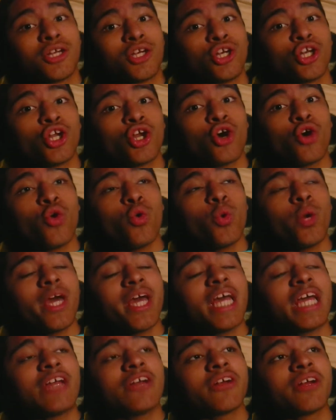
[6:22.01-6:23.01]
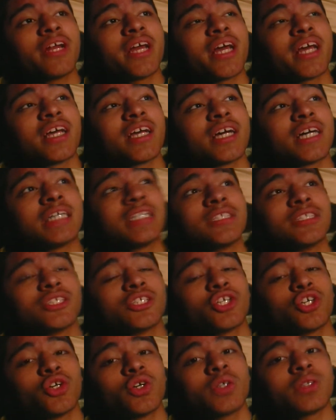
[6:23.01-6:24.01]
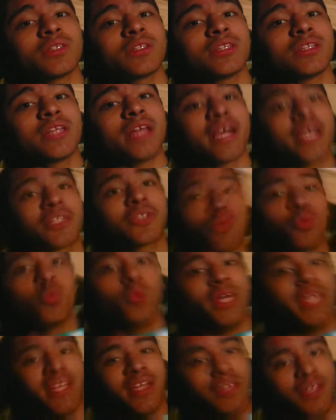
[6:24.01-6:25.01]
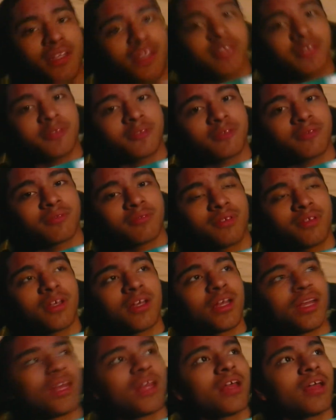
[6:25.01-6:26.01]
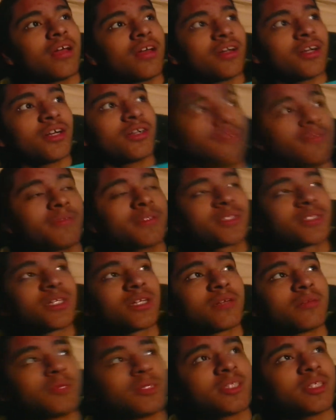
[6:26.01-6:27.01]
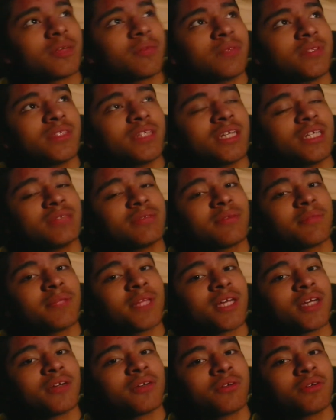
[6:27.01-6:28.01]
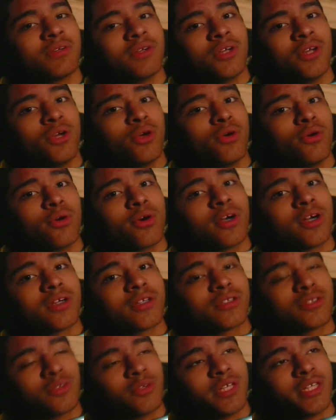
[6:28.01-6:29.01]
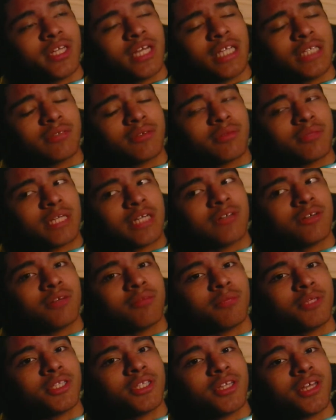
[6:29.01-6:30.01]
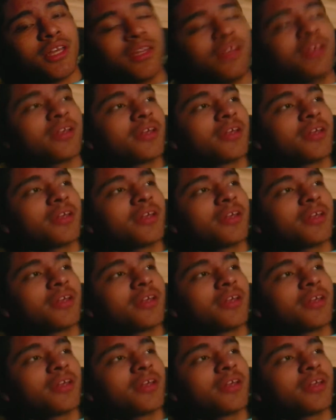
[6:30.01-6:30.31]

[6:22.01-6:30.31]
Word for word: No internet until next week. I don't know if it's gonna be seven days from now or three days from now on Monday.